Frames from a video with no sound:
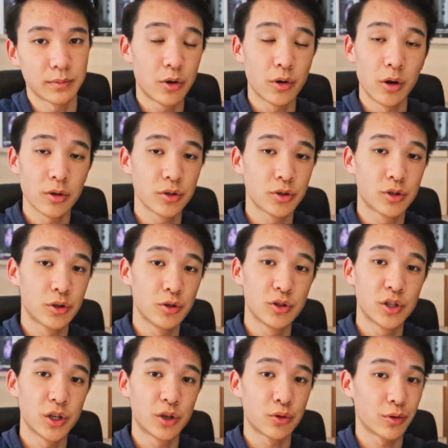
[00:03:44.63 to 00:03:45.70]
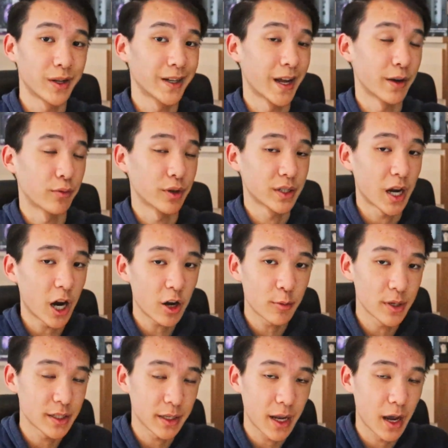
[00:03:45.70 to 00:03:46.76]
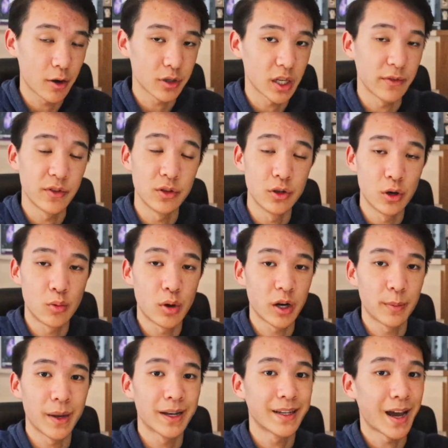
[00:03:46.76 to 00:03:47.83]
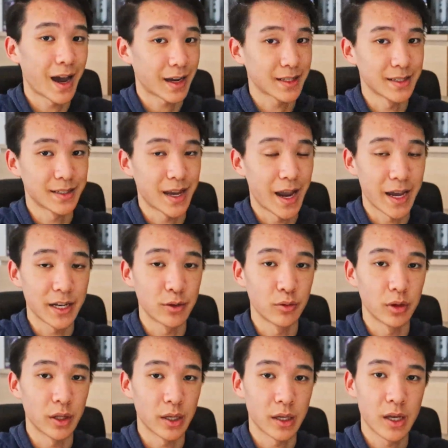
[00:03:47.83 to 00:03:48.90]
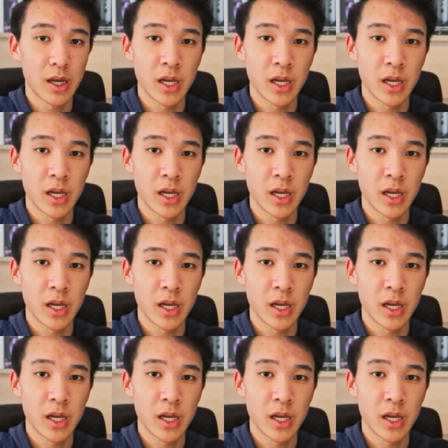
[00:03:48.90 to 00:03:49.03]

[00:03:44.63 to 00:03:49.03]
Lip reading: You can also choose to create a retirement account if you don't want to pay taxes annually.